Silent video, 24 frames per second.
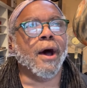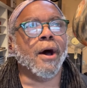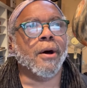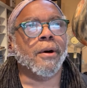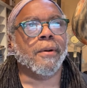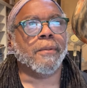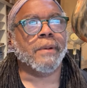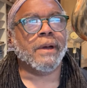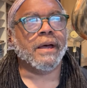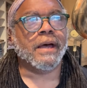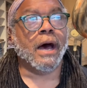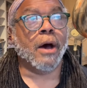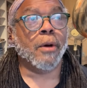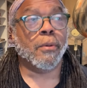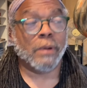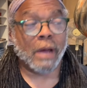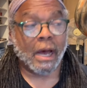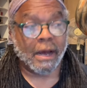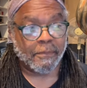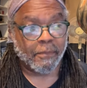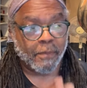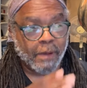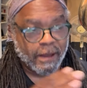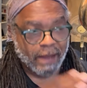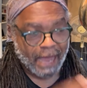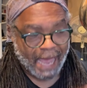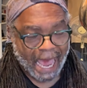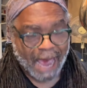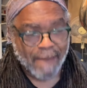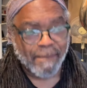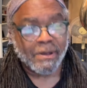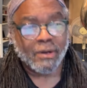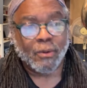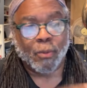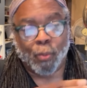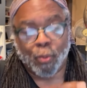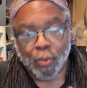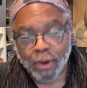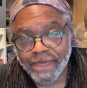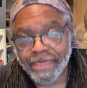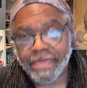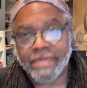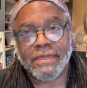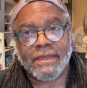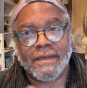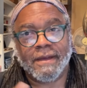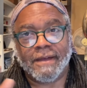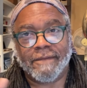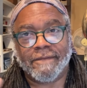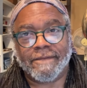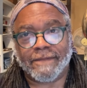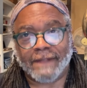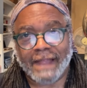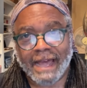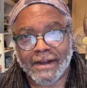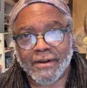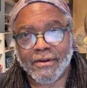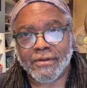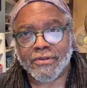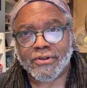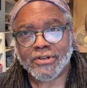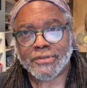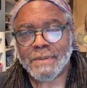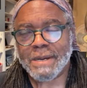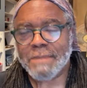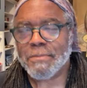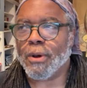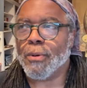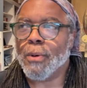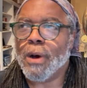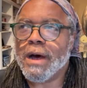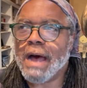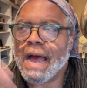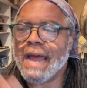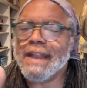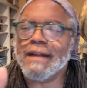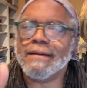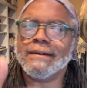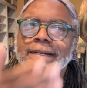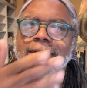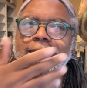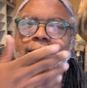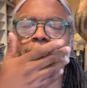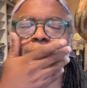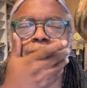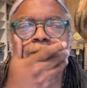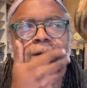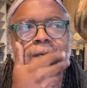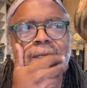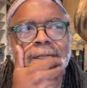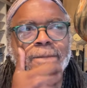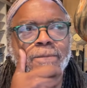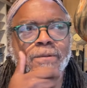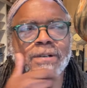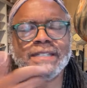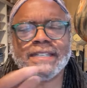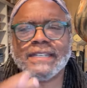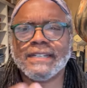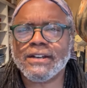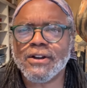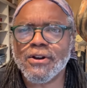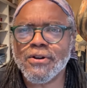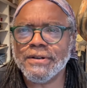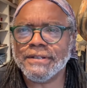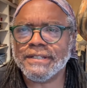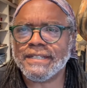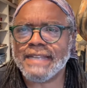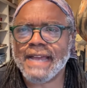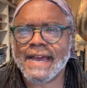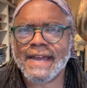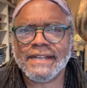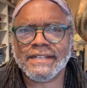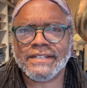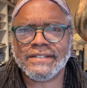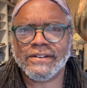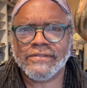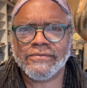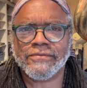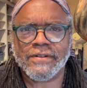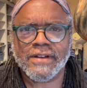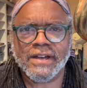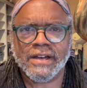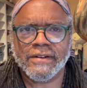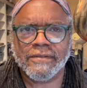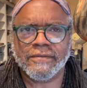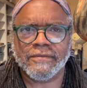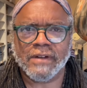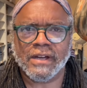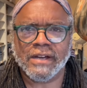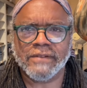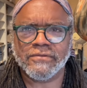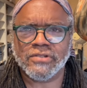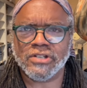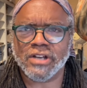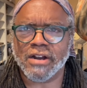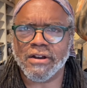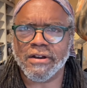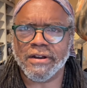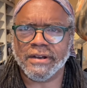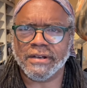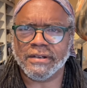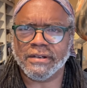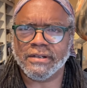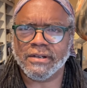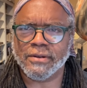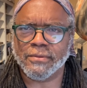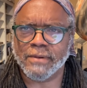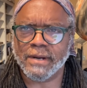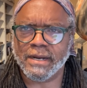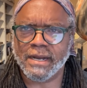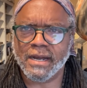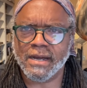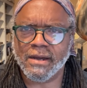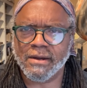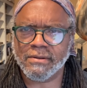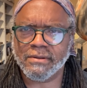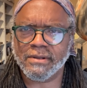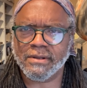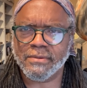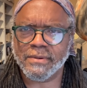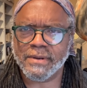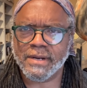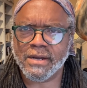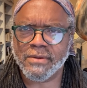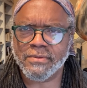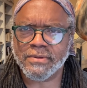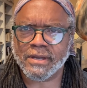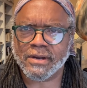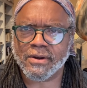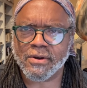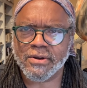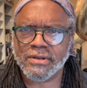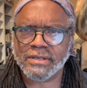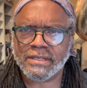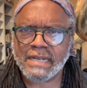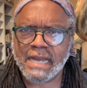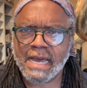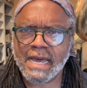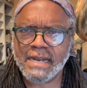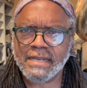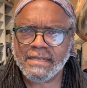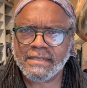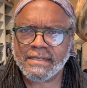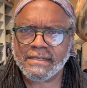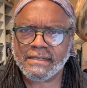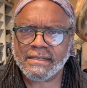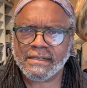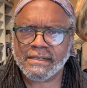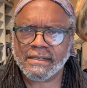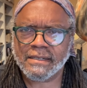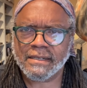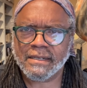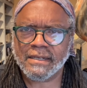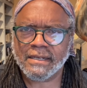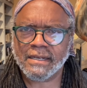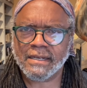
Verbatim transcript: Oh, oh, oh happen with flat earthers being well. I what's the current status of of of Jeran? Do we know? Do we know what the current status?